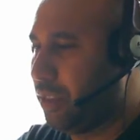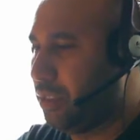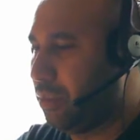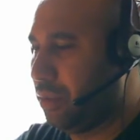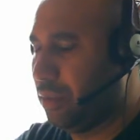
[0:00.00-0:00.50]
things
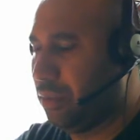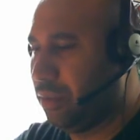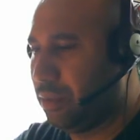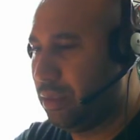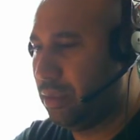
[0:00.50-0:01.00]
I want to do to
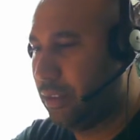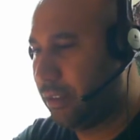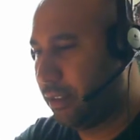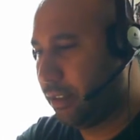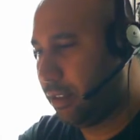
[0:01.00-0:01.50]
it.
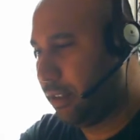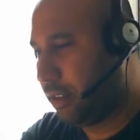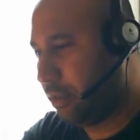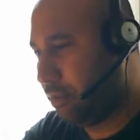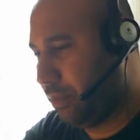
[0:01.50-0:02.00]

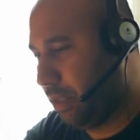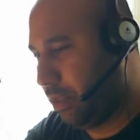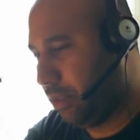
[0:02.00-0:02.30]
But,